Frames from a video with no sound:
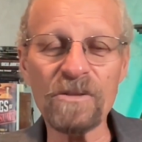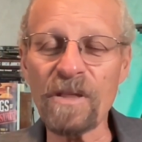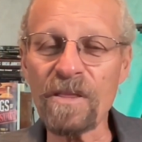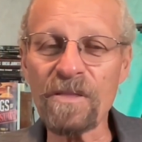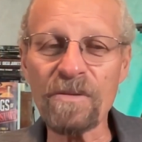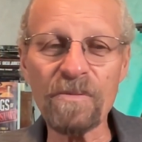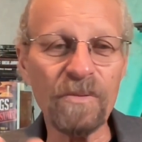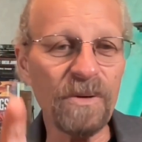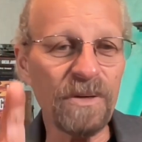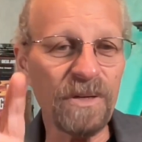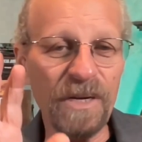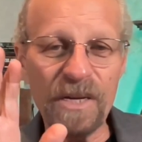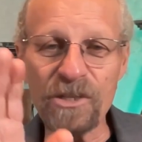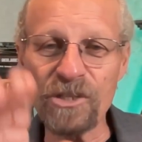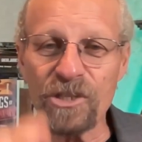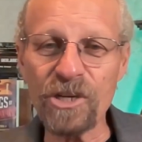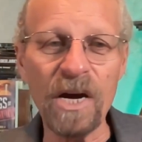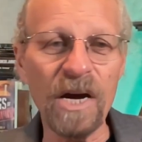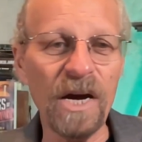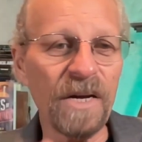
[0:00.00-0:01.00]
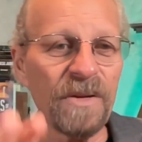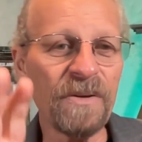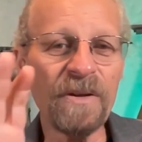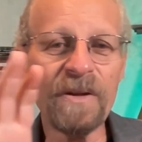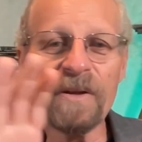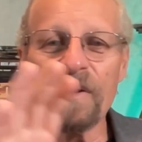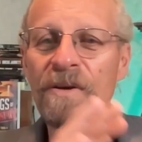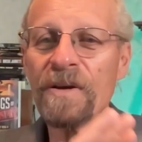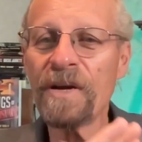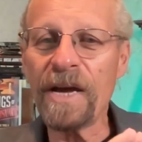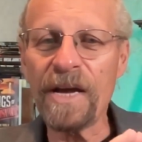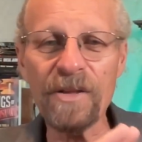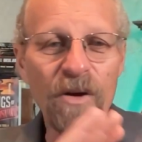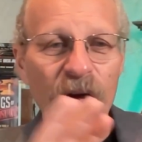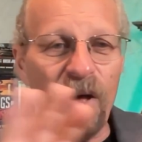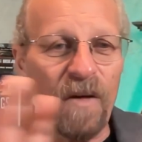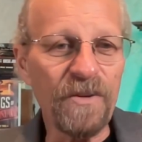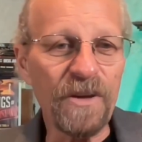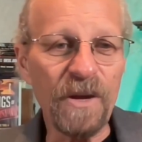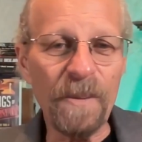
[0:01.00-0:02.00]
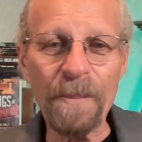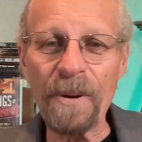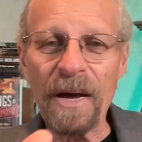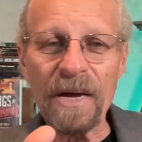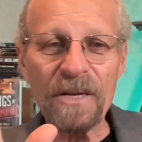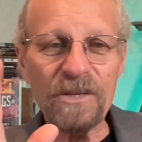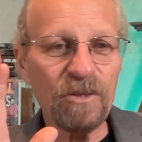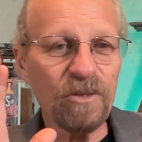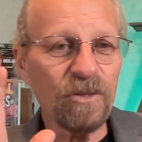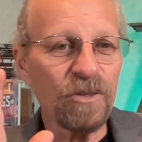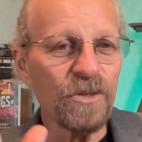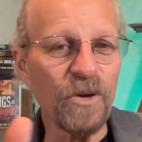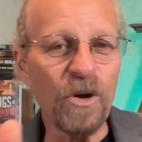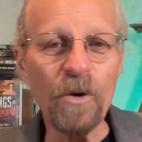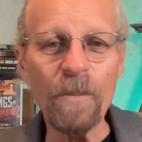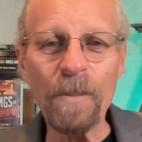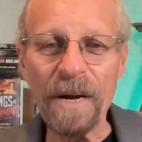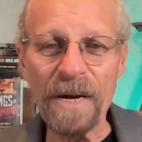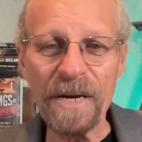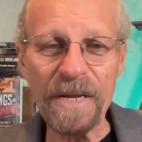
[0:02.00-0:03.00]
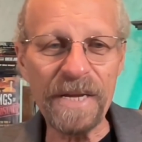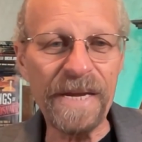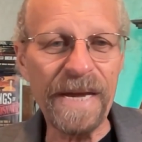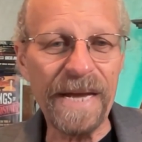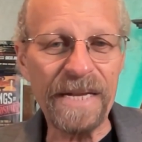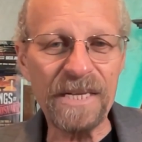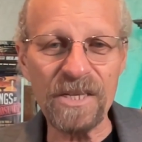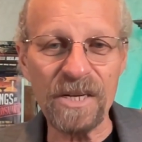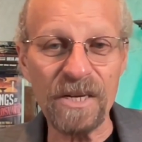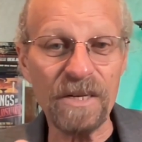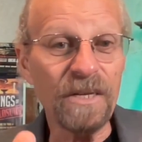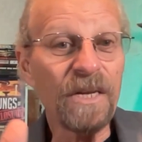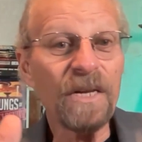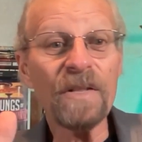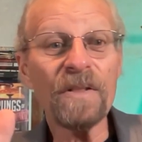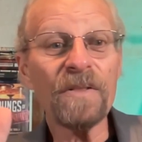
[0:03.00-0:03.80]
and John and all the apostles, nobody gets it.